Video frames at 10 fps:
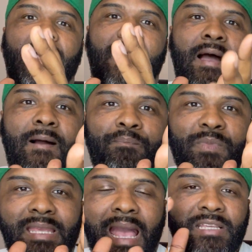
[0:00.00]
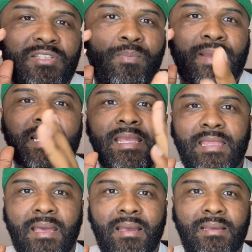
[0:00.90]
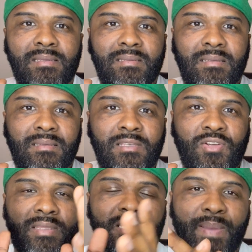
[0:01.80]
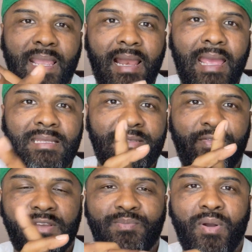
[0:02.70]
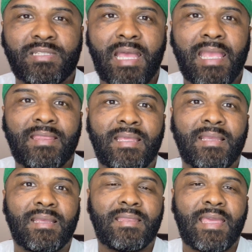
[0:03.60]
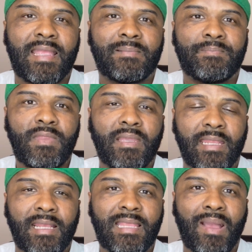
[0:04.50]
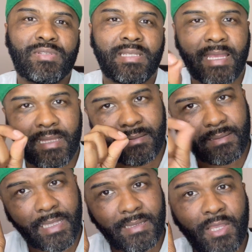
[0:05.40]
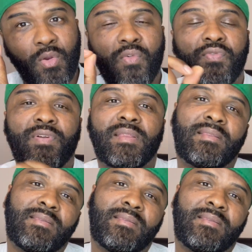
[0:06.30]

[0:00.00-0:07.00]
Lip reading: Yeah, so basically the Scottish backline is the first box I think that Gregor Townsend can tick off.